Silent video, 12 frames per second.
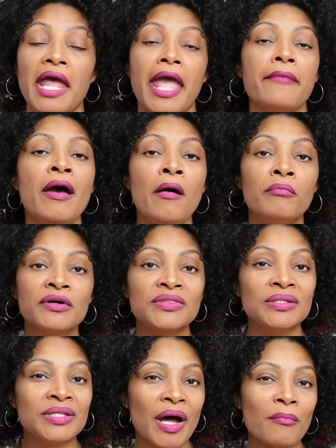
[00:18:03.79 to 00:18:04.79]
name,
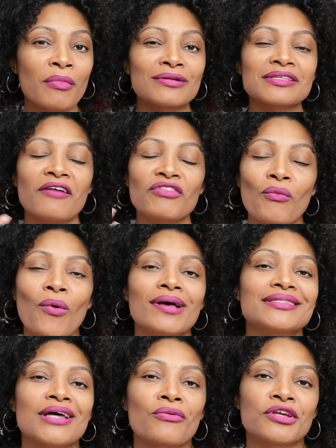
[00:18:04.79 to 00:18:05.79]
put the numbers of the
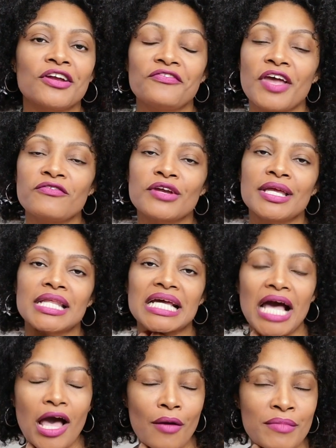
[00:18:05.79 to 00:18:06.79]
ones that were your favorite in the
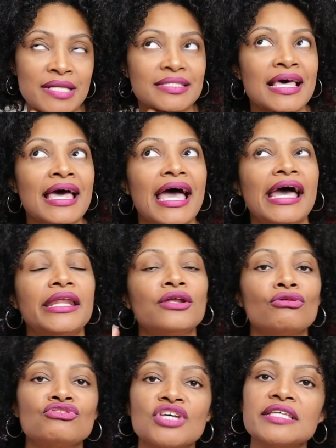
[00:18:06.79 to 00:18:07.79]
comments, and
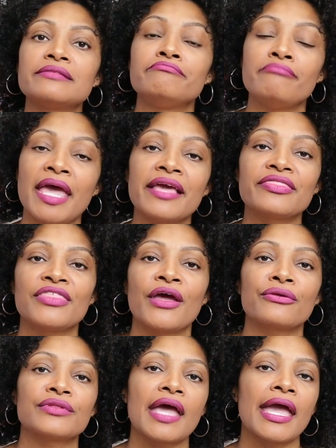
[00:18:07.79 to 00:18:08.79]
it'll just make
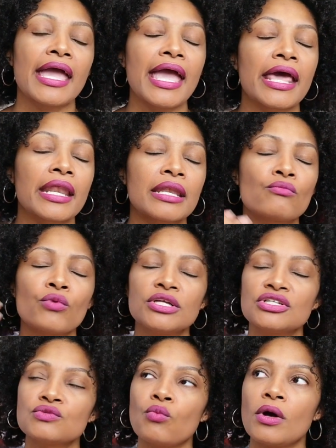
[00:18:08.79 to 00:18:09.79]
their day. And
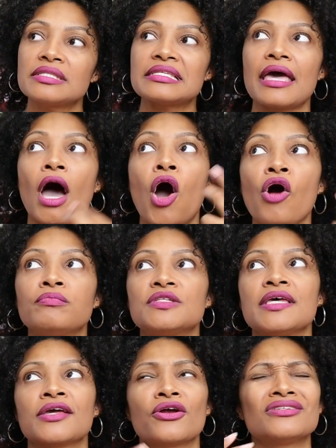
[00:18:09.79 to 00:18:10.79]
we just want to help
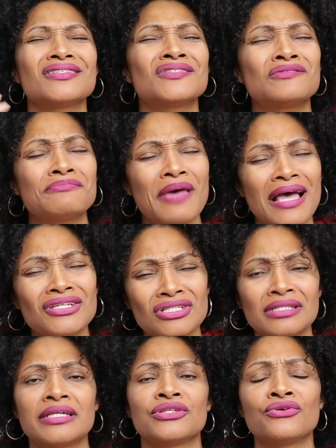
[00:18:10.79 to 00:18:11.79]
to encourage,
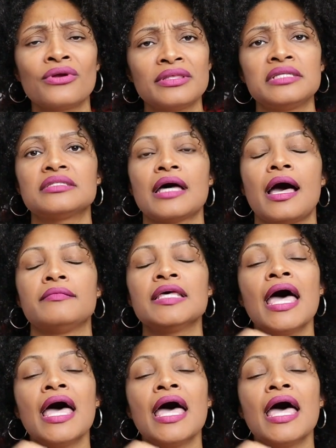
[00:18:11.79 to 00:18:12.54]
especially during these times,